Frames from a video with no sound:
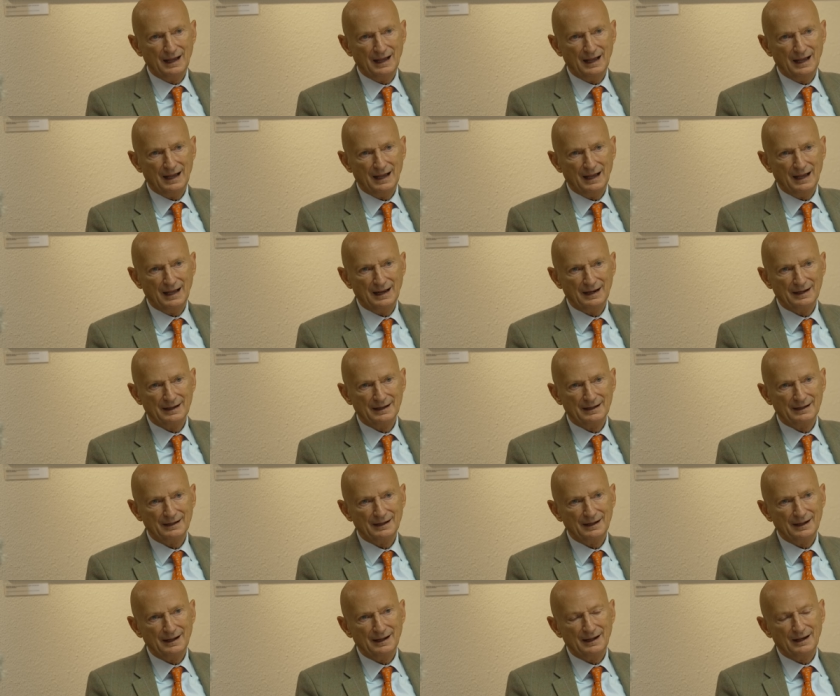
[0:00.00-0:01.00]

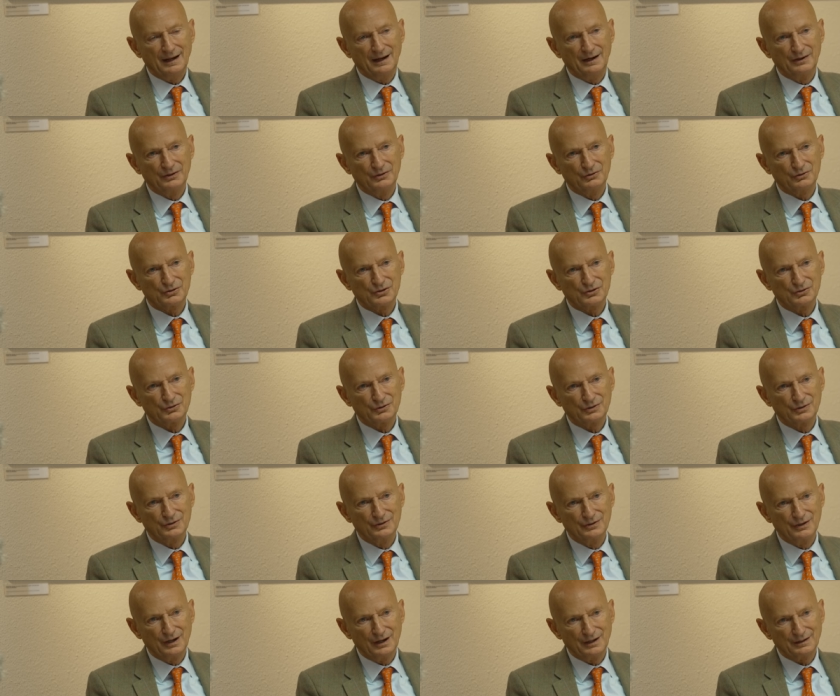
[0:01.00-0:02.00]
and you should
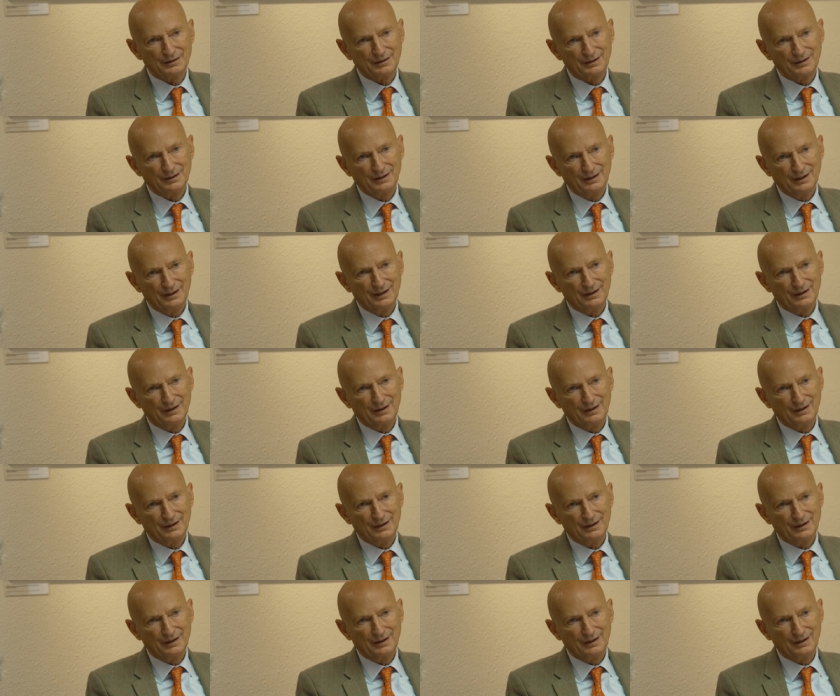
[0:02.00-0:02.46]
not